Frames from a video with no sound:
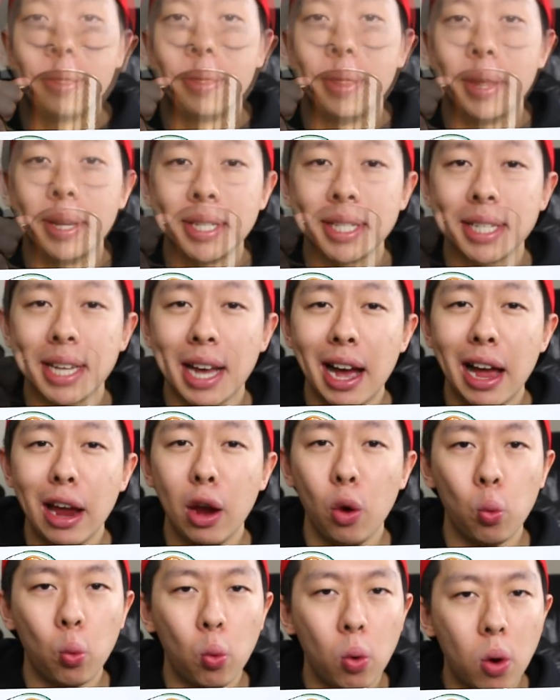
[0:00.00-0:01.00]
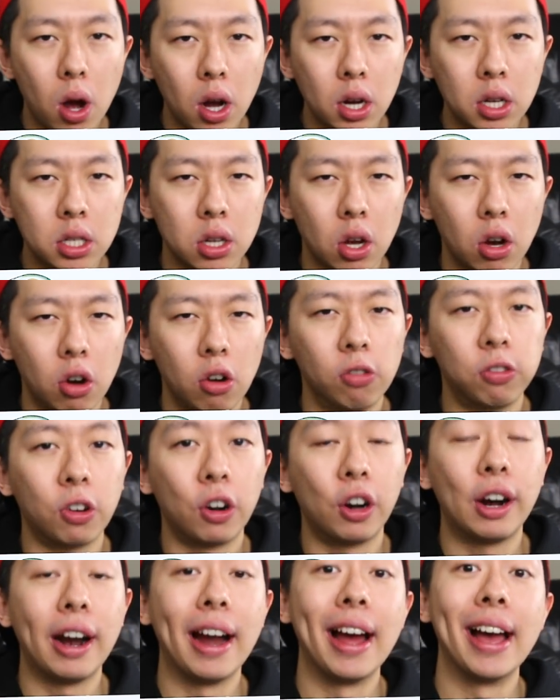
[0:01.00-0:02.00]
This guy walks
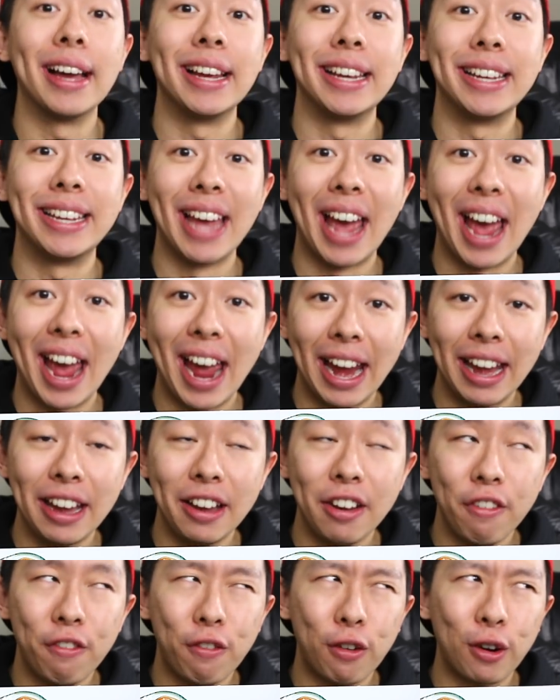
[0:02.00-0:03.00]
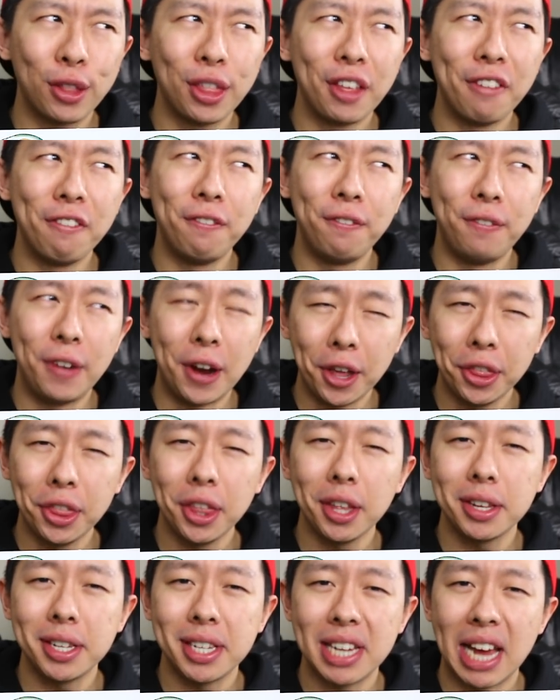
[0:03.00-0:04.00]
over again for the
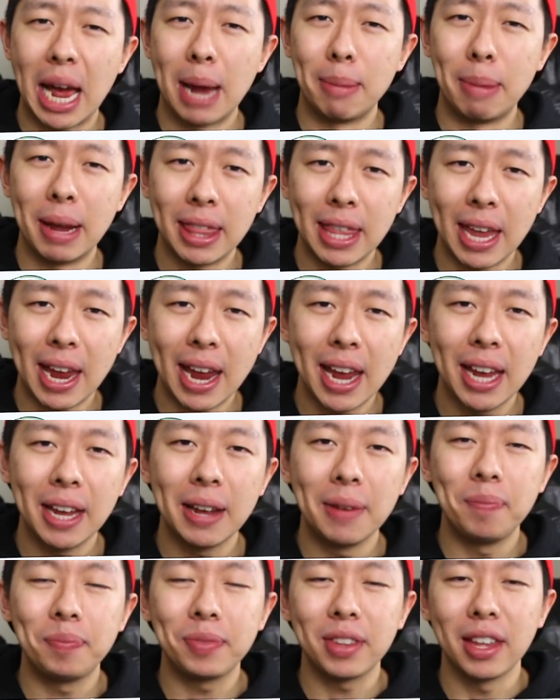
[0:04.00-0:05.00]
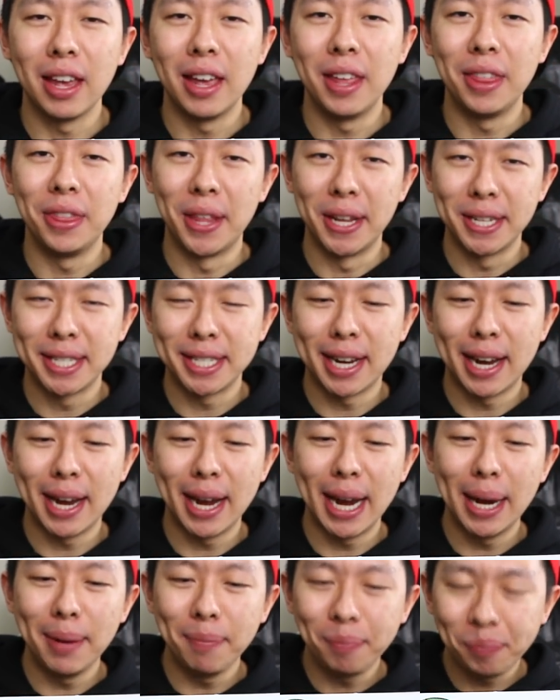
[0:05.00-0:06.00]
5th time, I think. And this
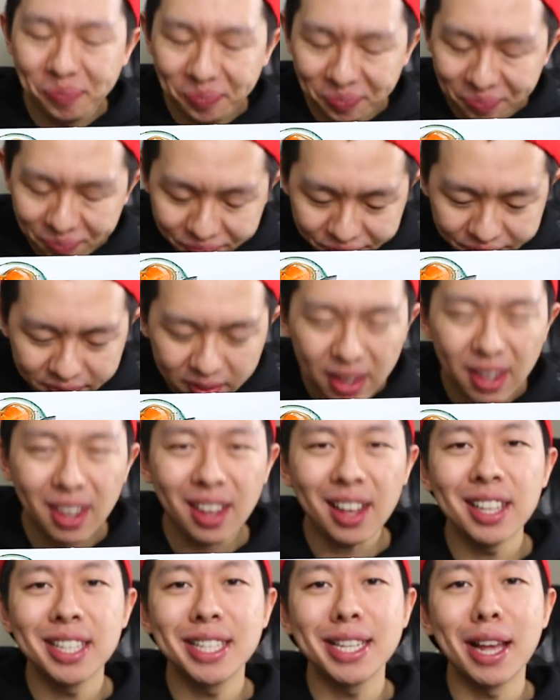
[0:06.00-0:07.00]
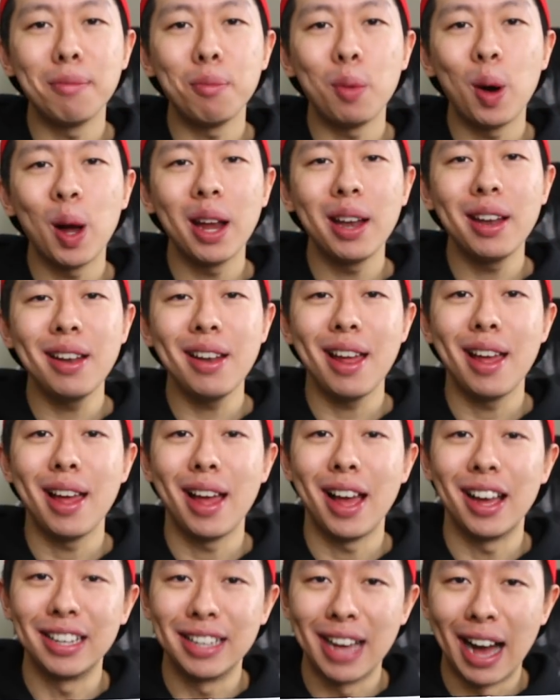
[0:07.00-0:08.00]
time,
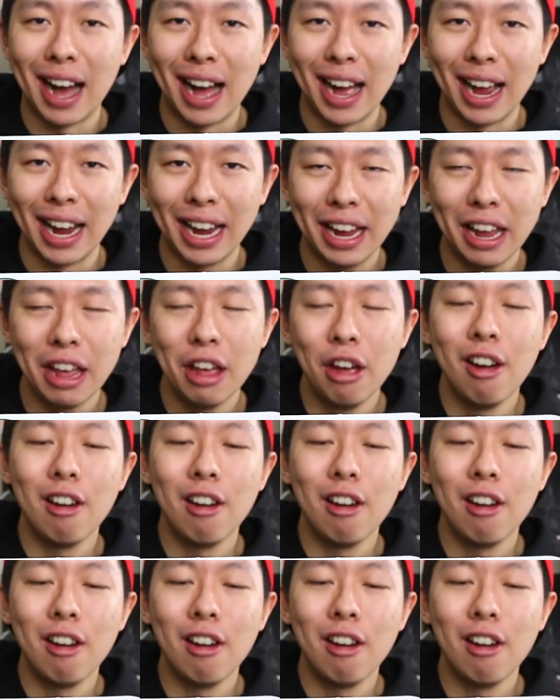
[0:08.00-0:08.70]
a guy